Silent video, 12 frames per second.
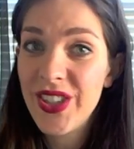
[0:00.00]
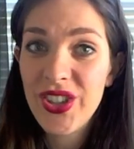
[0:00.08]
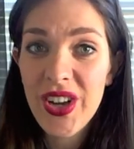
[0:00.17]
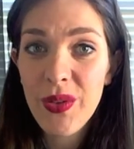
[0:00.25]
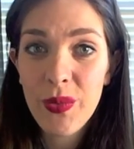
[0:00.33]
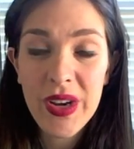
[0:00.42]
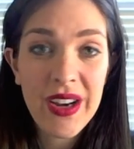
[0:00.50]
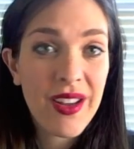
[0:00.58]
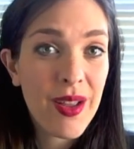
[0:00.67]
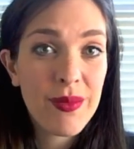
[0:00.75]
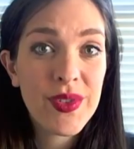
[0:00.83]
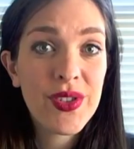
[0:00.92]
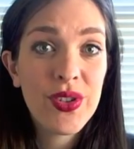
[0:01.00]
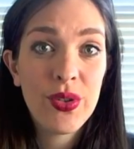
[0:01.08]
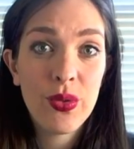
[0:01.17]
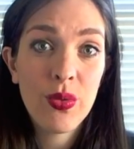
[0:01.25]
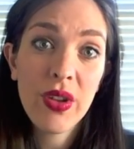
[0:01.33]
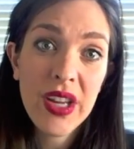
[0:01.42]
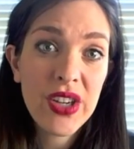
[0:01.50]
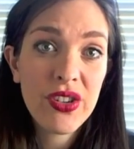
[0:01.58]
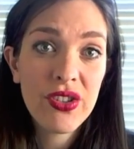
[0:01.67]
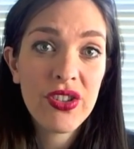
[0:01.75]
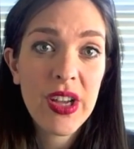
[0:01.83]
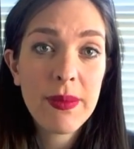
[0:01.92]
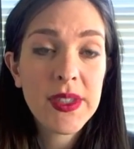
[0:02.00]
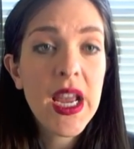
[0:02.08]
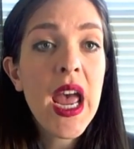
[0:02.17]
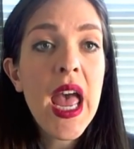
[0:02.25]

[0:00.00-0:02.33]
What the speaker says: shit when it comes to relationships.